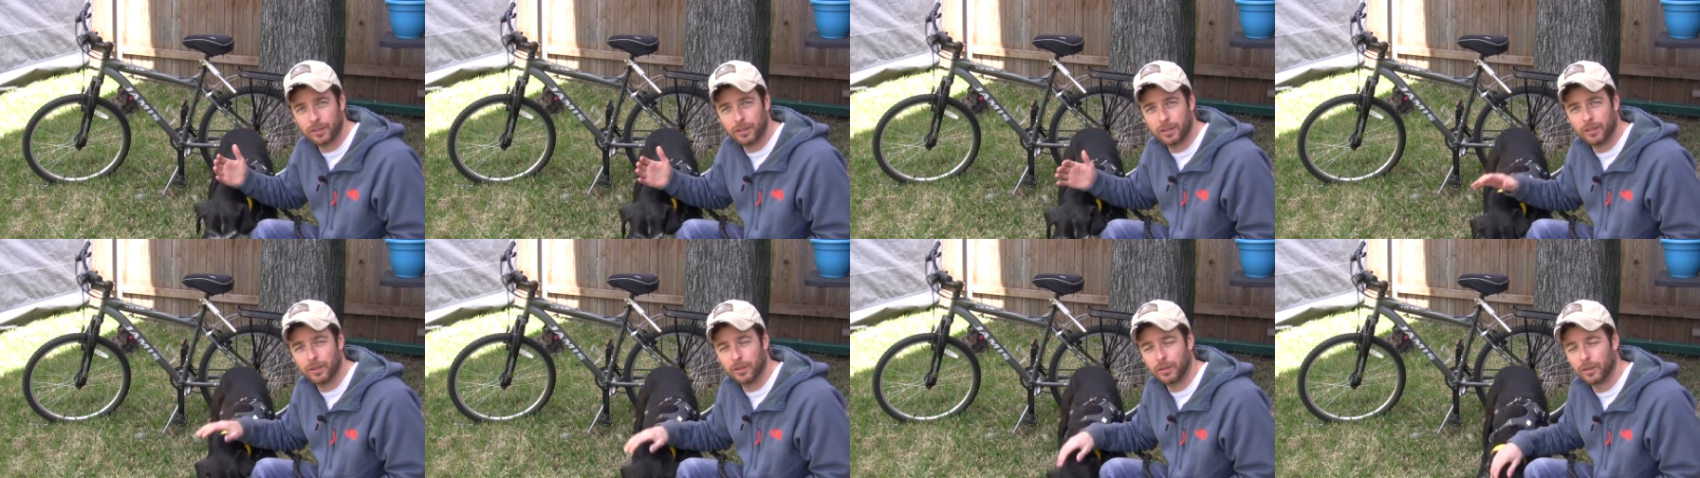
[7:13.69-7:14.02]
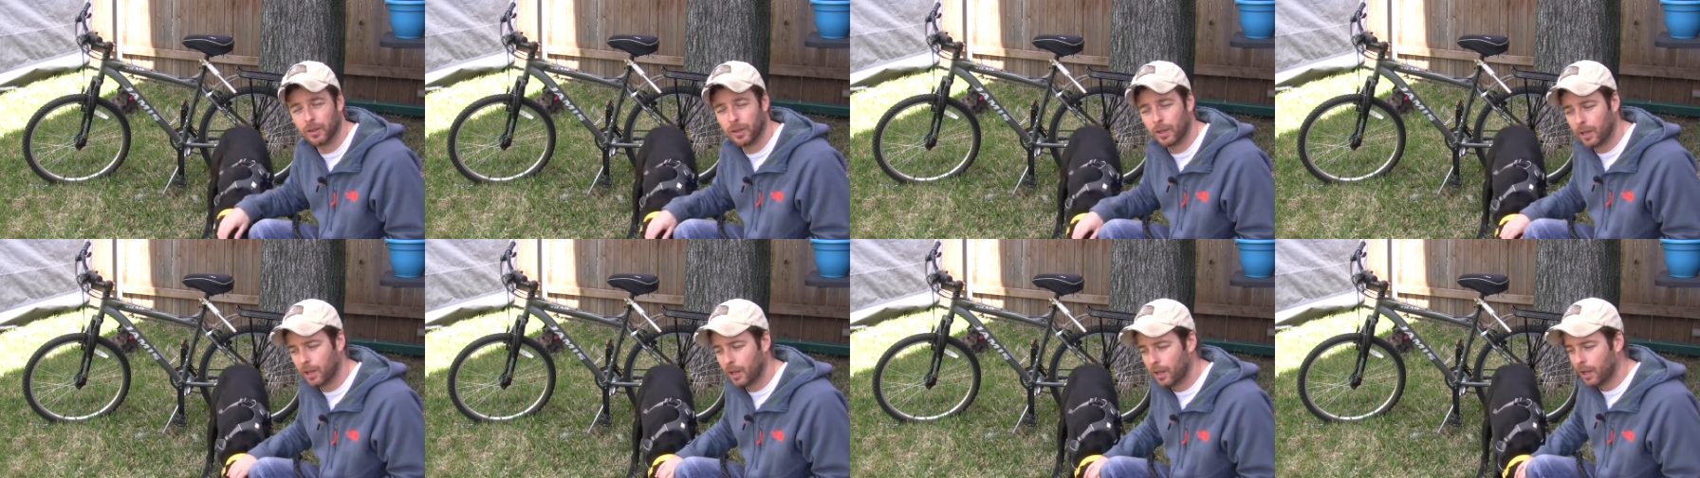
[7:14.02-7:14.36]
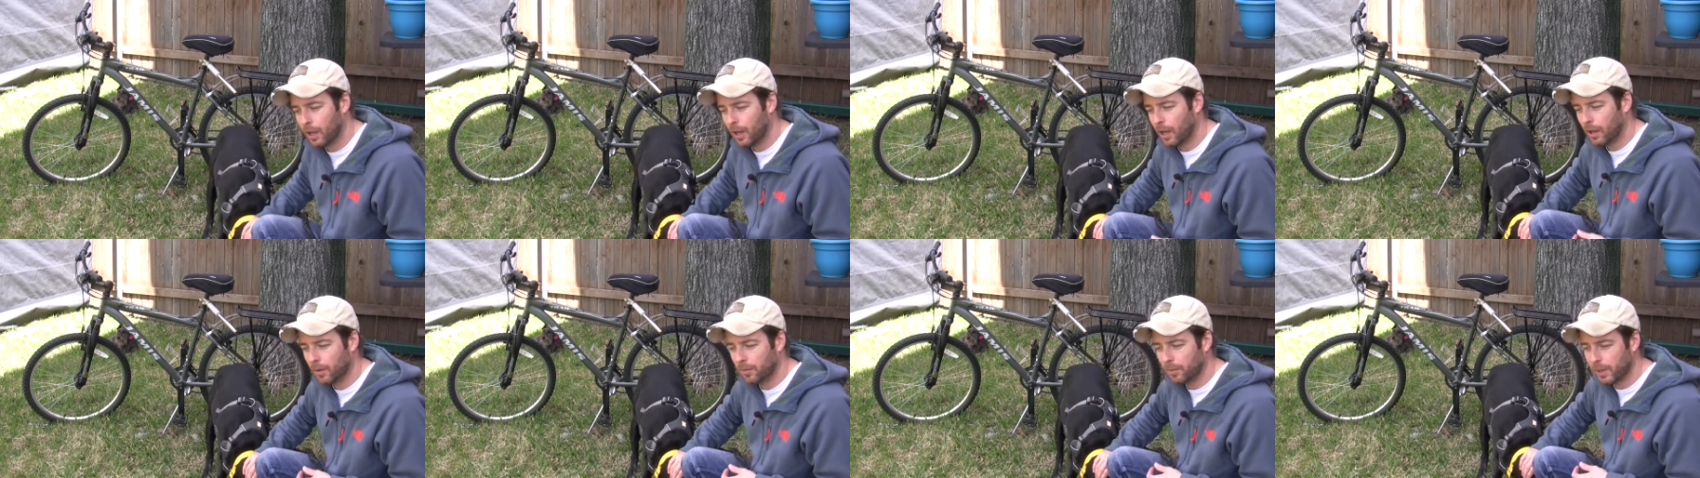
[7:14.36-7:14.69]
to
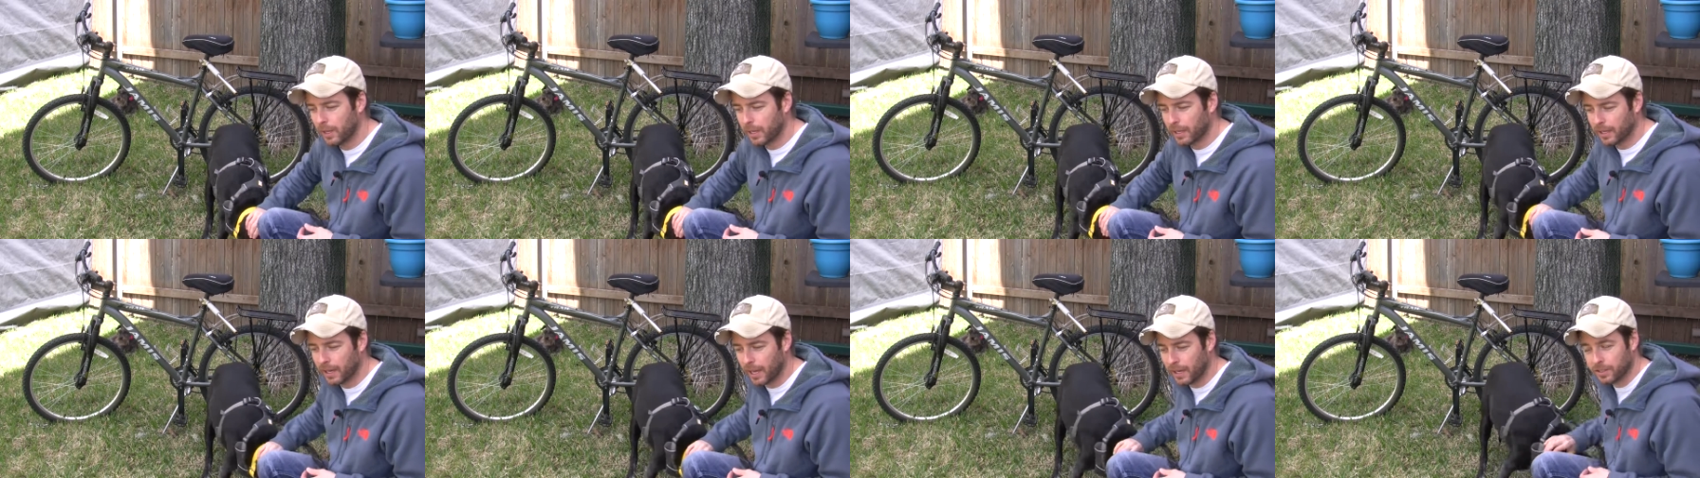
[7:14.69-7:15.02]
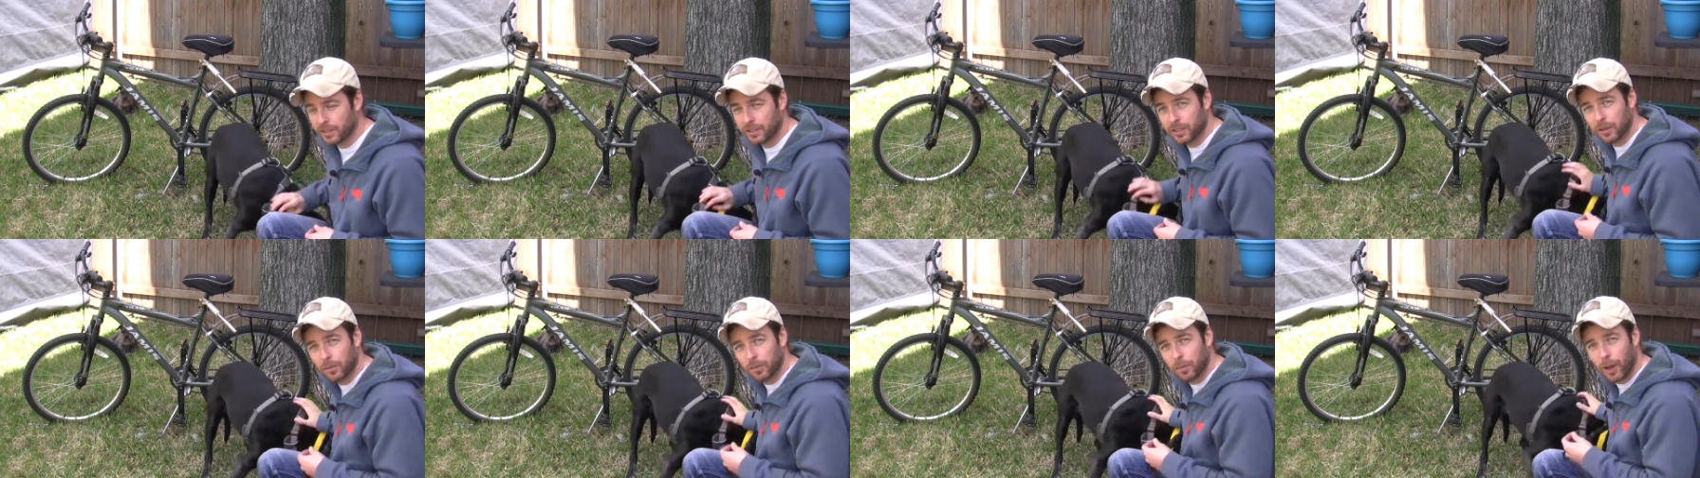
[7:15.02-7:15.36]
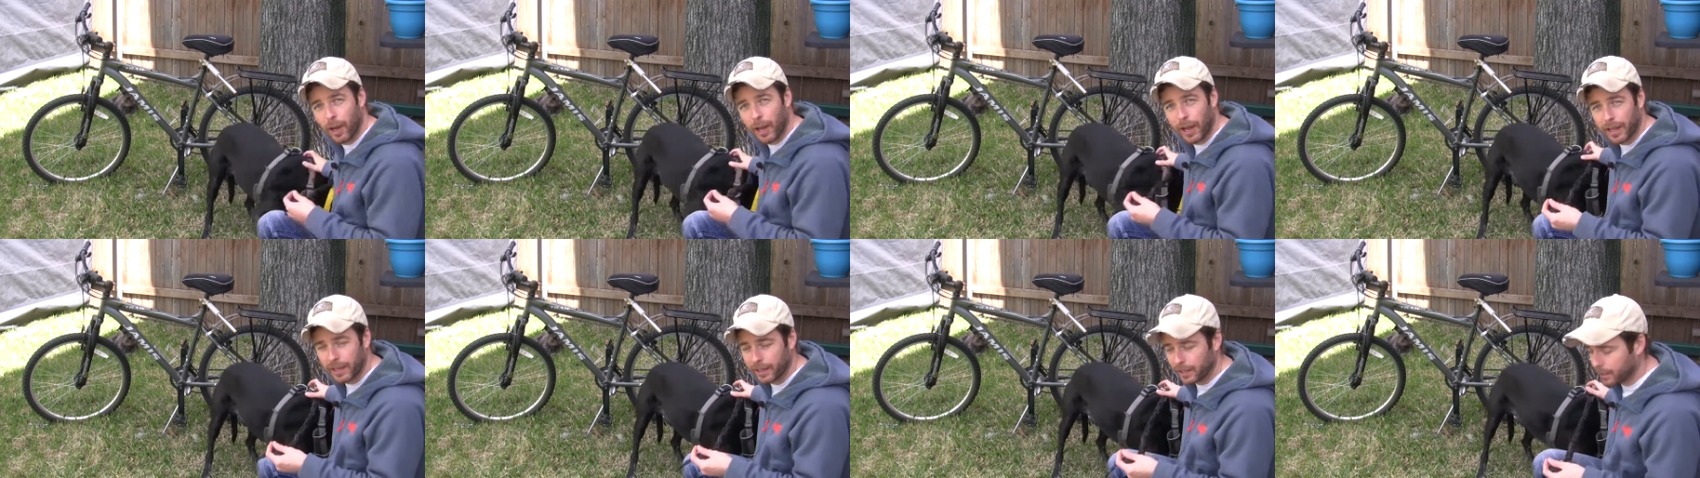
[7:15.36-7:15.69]
being next to a
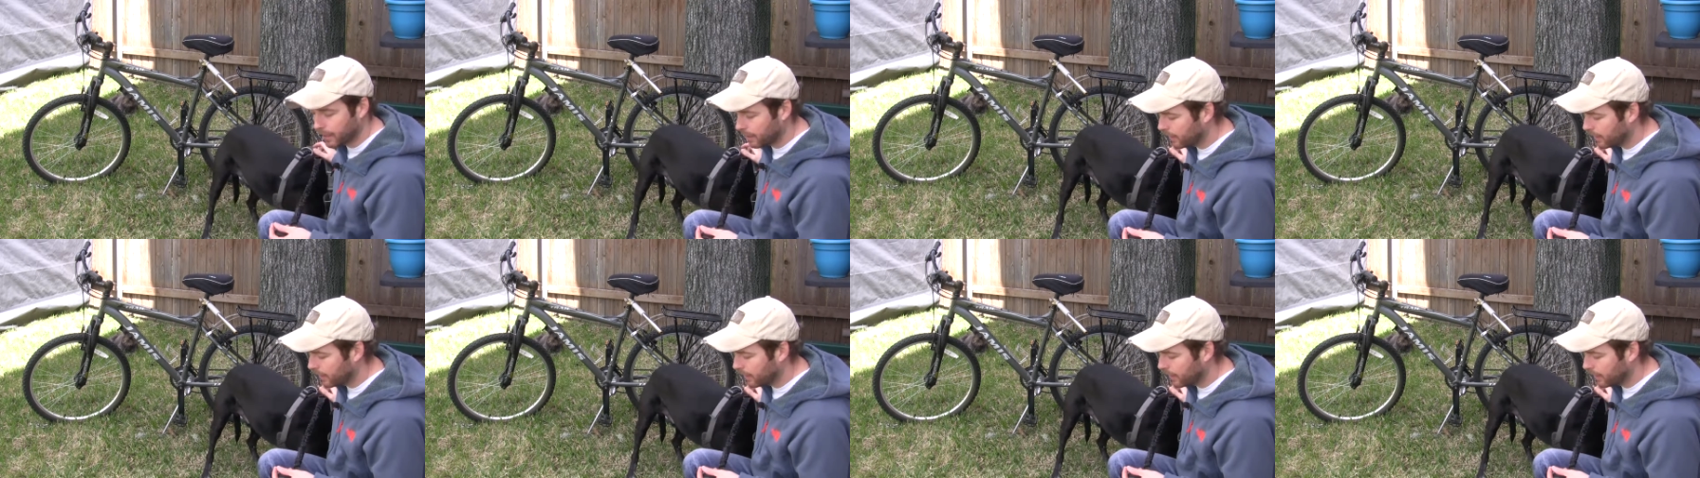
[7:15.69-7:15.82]
bike.